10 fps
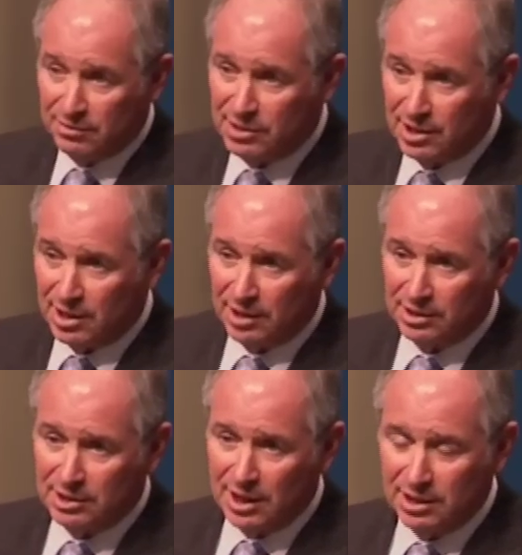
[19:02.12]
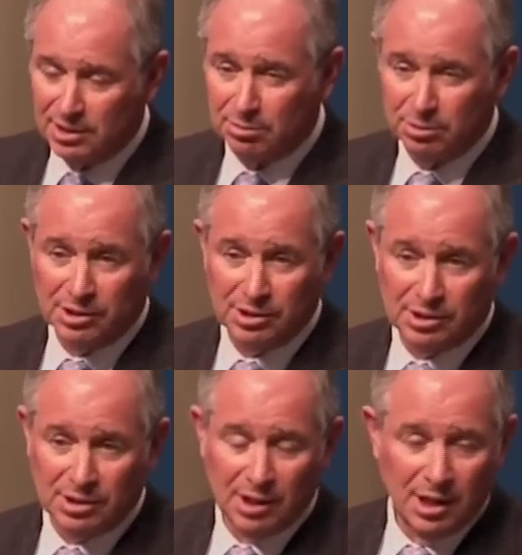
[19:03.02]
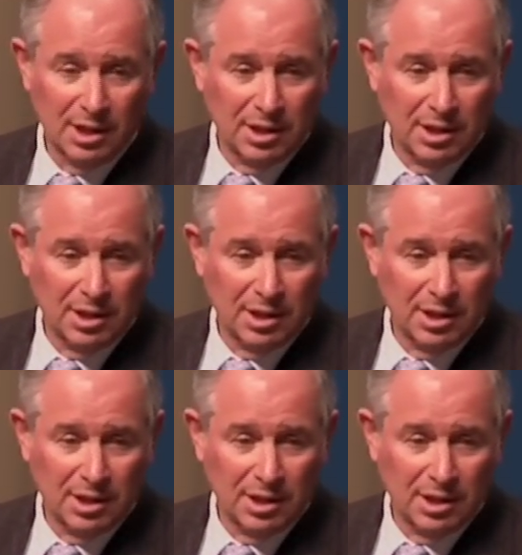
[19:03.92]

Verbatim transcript: leaves the United States, which is